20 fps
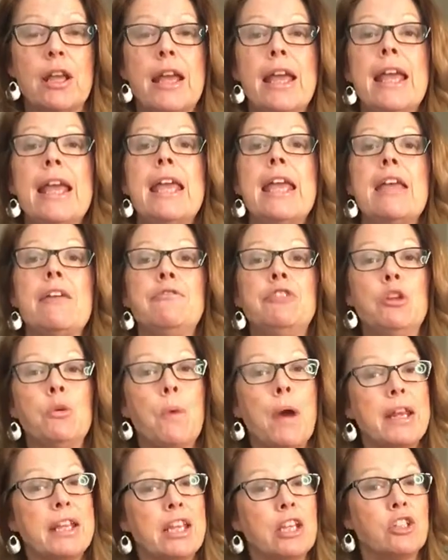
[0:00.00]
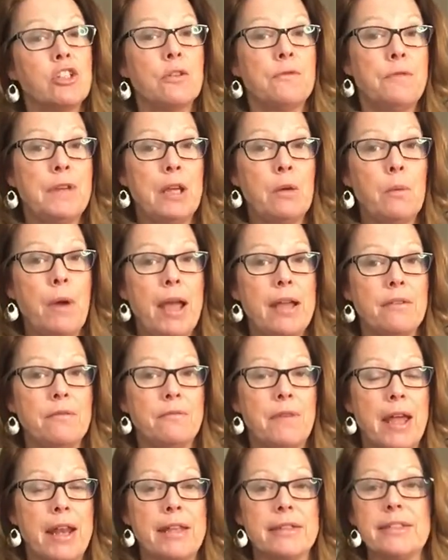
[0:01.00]
if you want to get your feet wet in
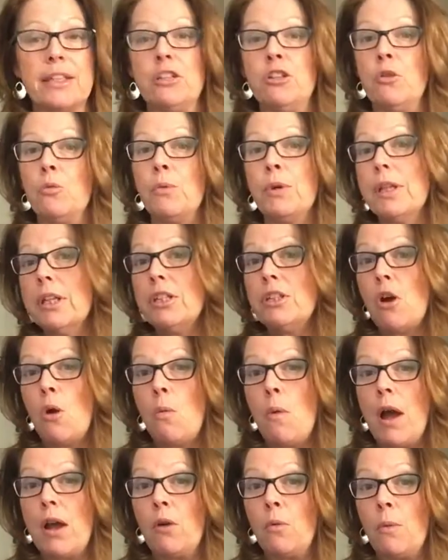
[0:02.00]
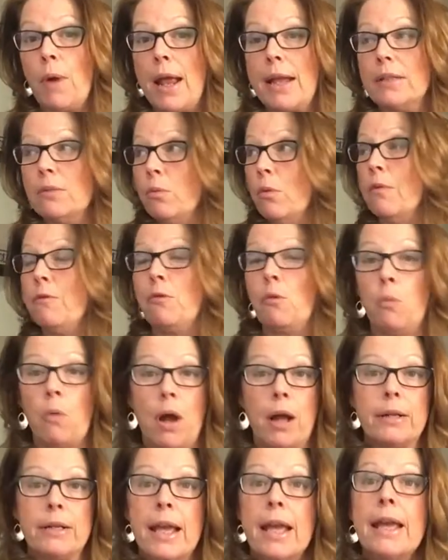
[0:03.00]
Venice and you really don't want to rent, well, for one,
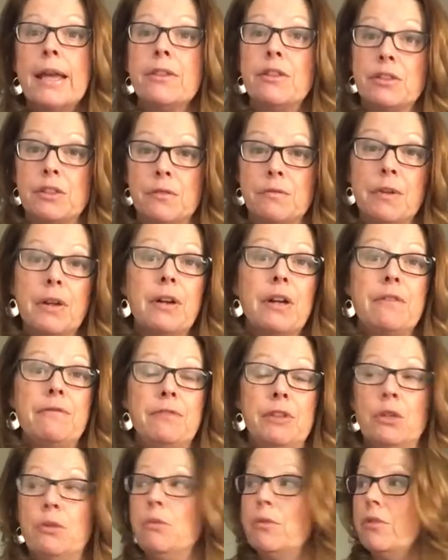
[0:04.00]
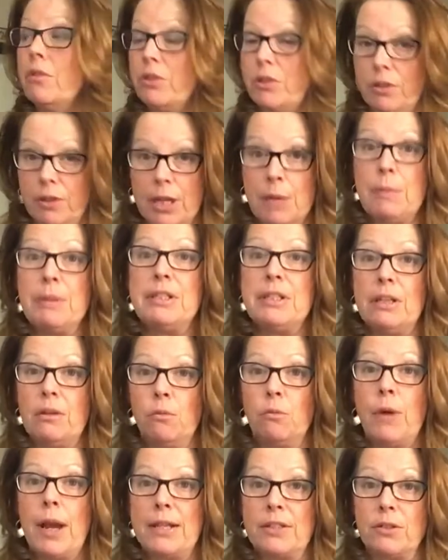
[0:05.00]
there's limited
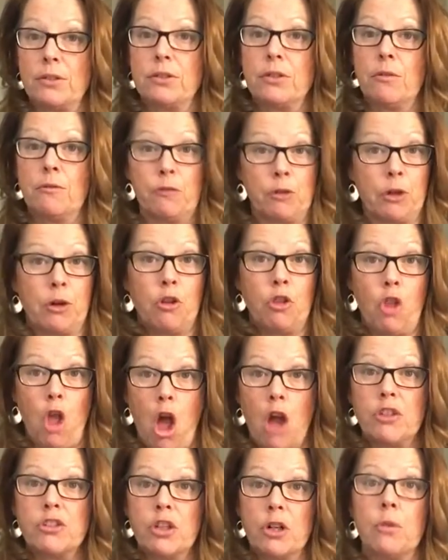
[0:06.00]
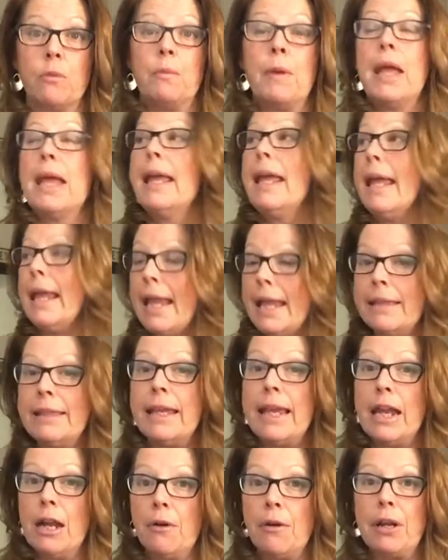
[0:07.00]
rentals for long-term in the
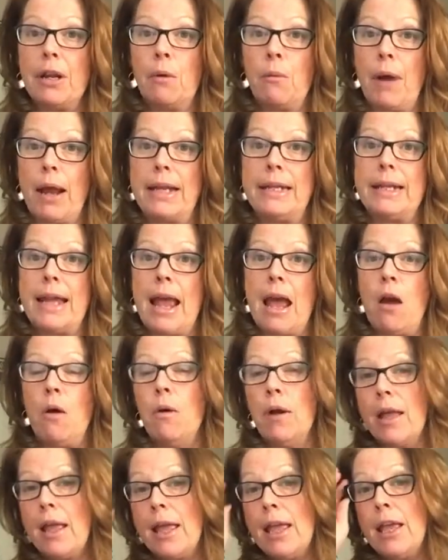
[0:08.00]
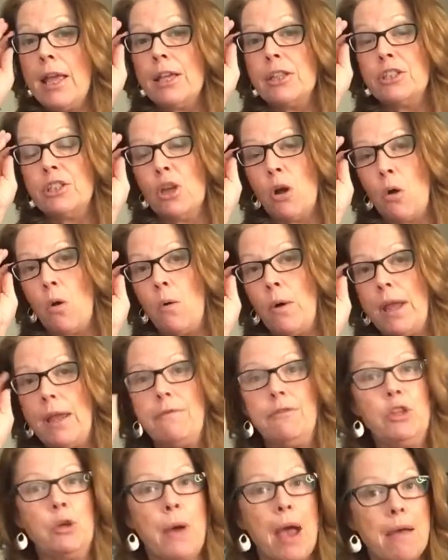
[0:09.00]
area right now. So if you
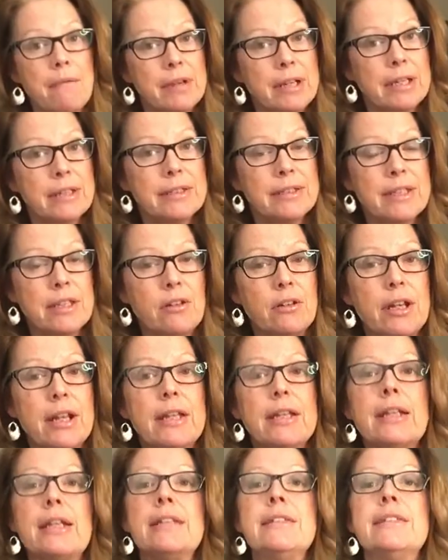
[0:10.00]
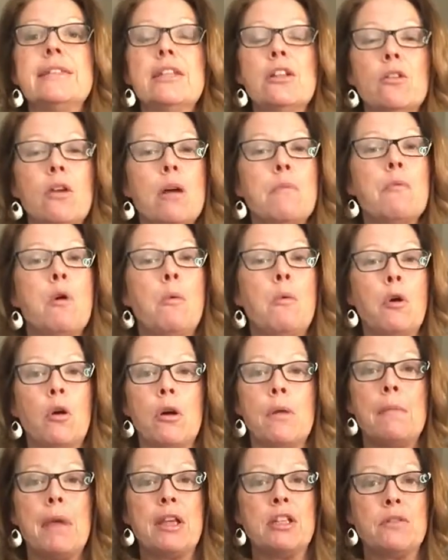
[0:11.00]
haven't considered it, consider a mobile or a
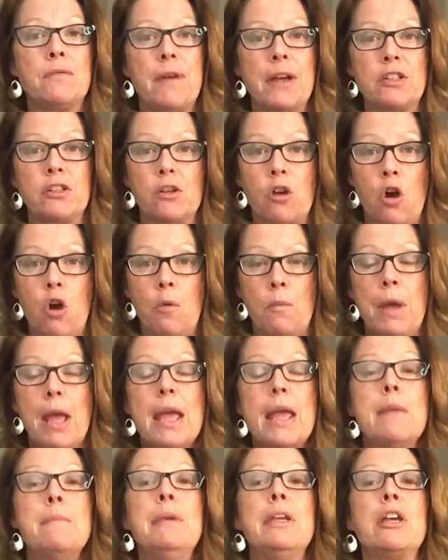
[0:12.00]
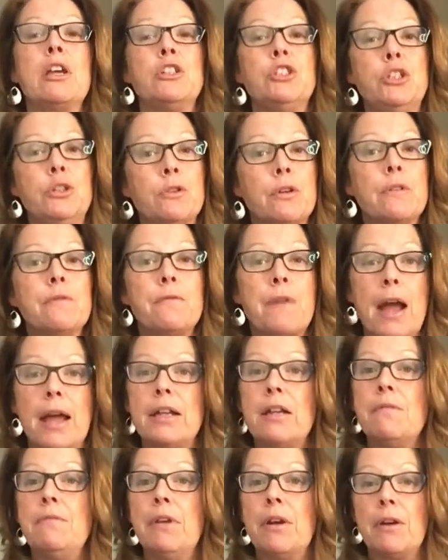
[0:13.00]
manufactured home, because you can find a
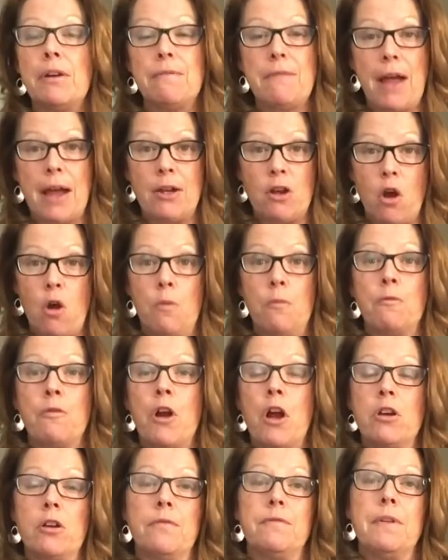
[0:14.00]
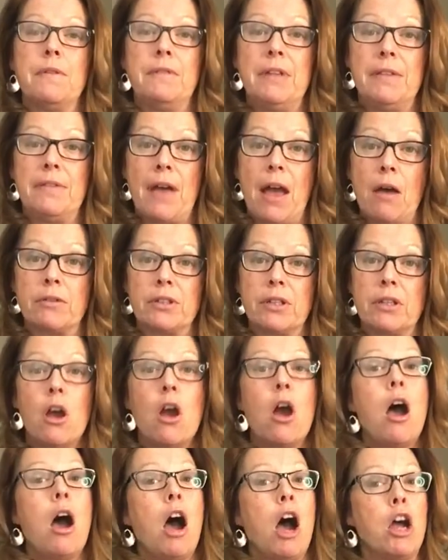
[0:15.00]
very fine home for under $50,000,
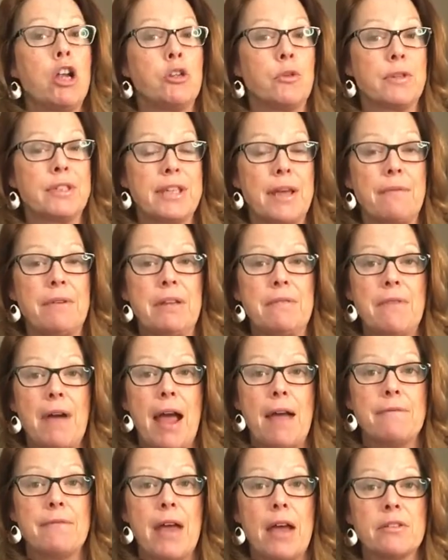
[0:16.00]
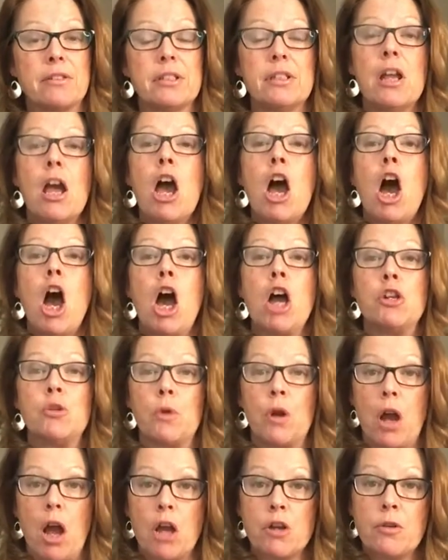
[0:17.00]
under $75,000, under
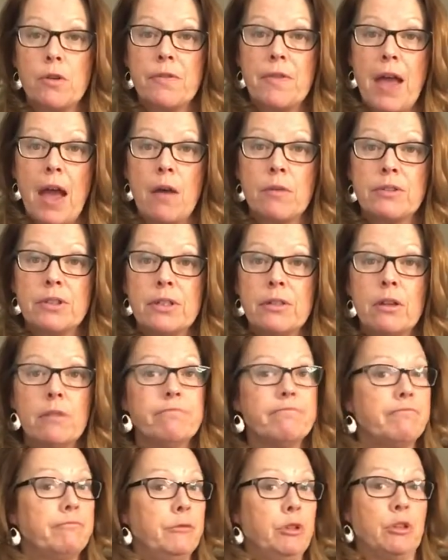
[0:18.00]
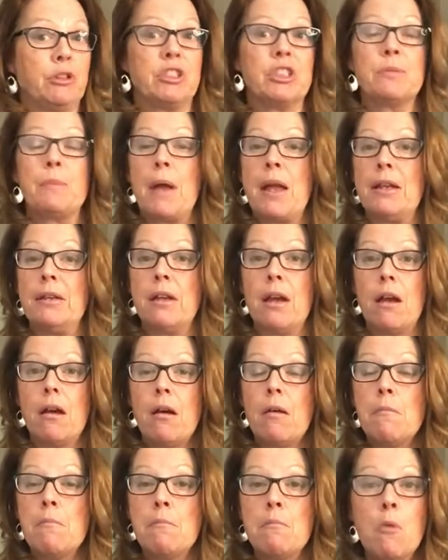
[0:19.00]
$100,000. You can spend
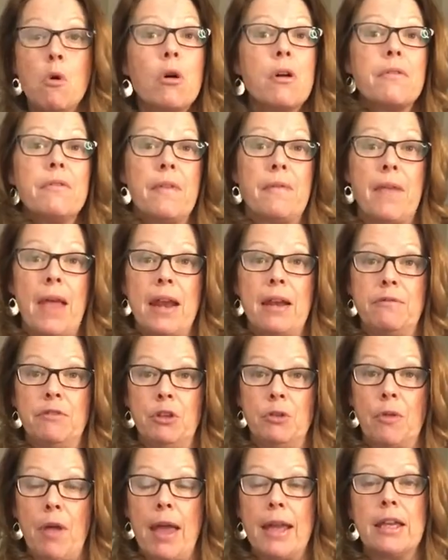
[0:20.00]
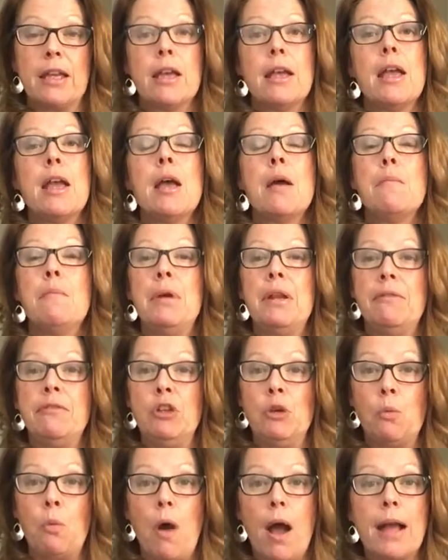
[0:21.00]
more than that if you like. But if you
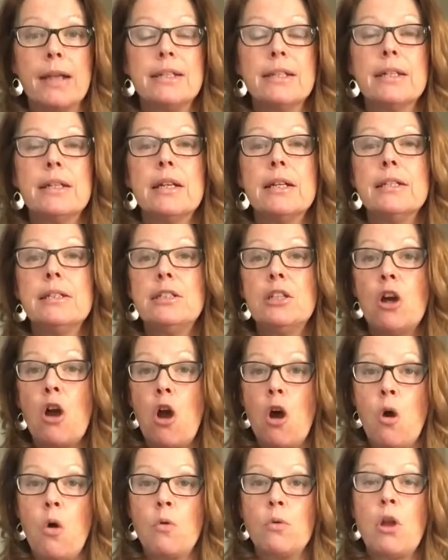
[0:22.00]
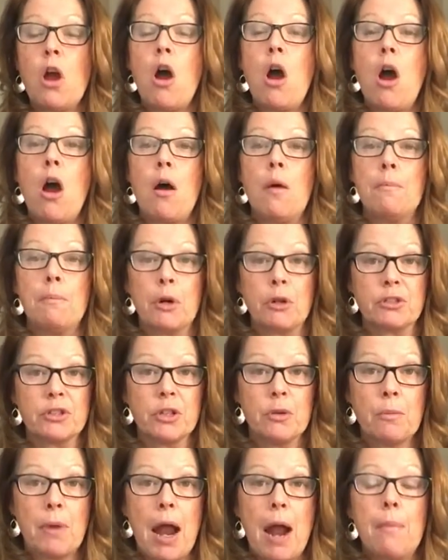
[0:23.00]
want to own personal
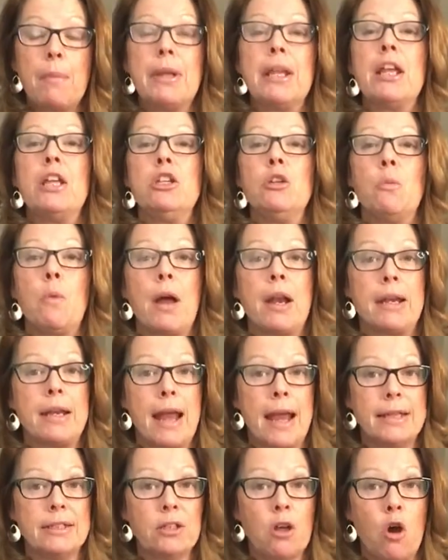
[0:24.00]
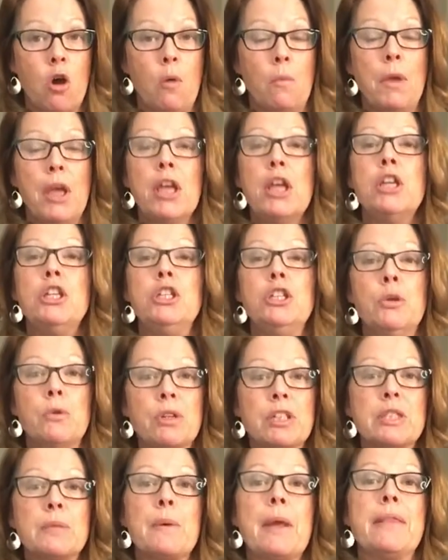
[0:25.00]
property and you want a nice home, you can
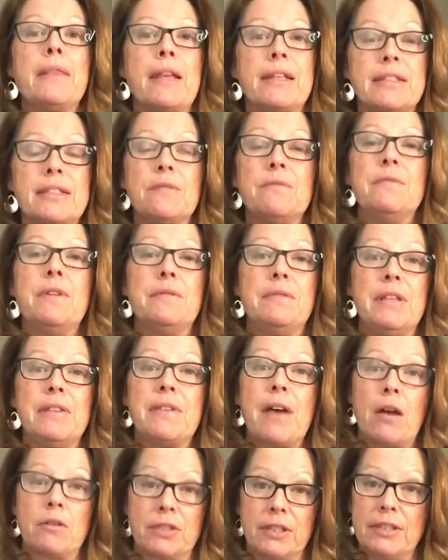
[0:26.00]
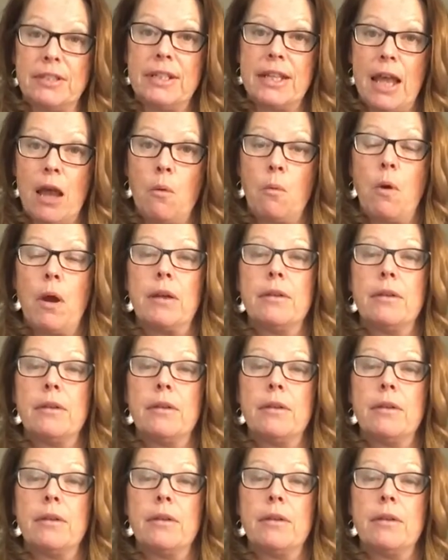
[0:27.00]
spend less than $50,000 to get one.